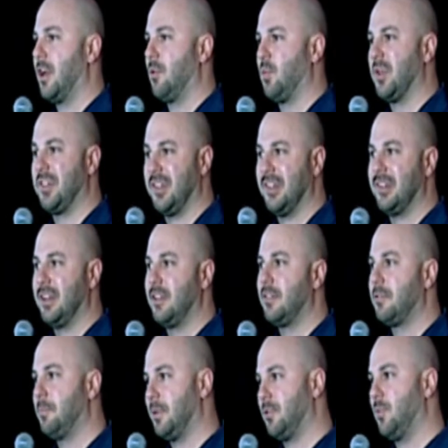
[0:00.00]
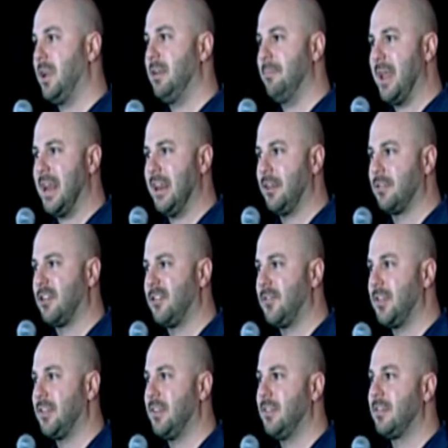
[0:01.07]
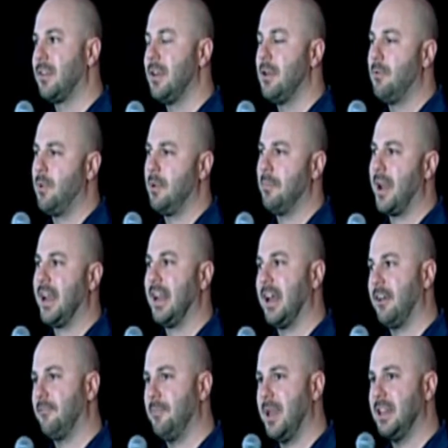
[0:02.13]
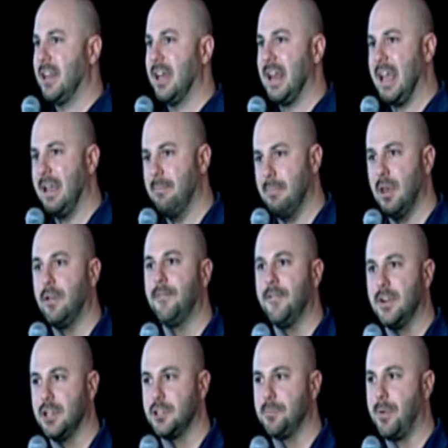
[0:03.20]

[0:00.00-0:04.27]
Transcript: resistance between mating surfaces, we might have made that a mill finish